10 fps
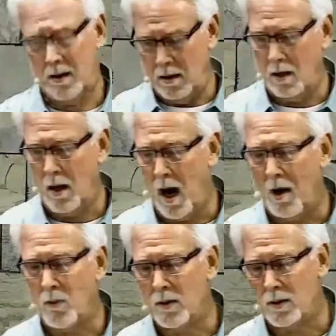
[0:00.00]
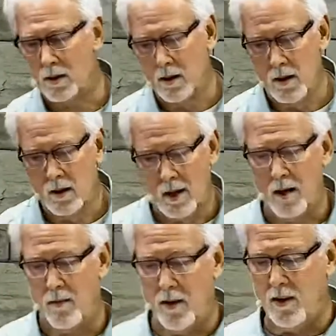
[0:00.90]
God will
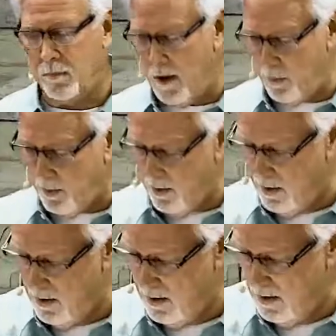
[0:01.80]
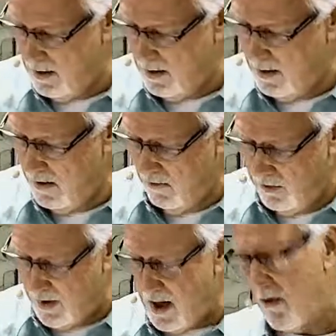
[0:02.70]
deliver his people
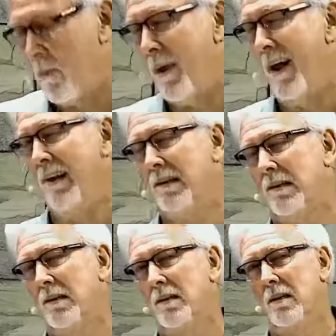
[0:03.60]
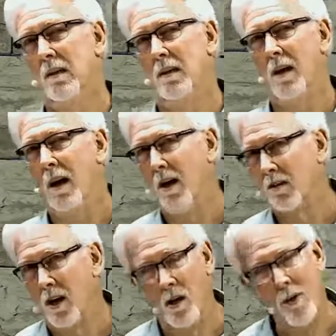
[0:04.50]
from another place.
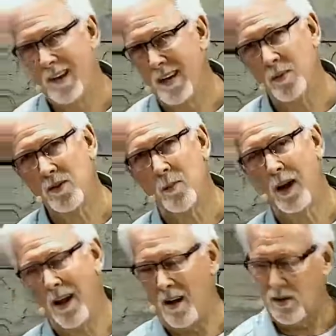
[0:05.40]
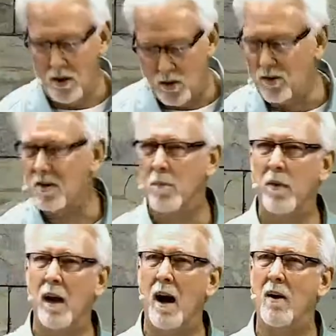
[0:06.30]
He'll raise up somebody else, he'll do
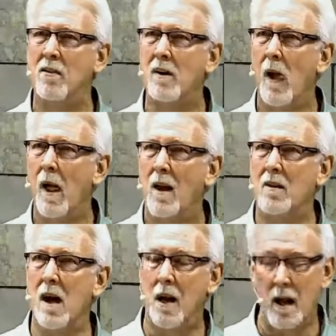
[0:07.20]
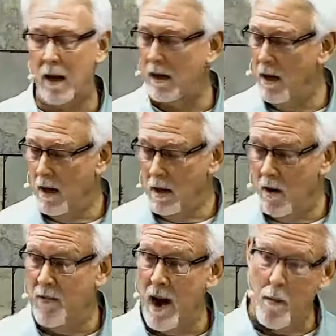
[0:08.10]
something else. It's not like you've
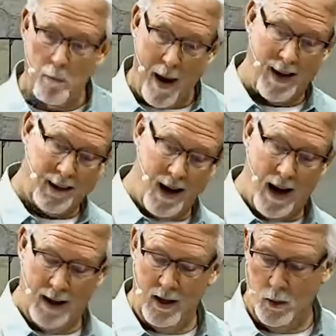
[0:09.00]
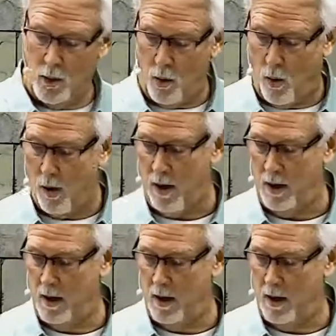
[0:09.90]
now backed God into a corner.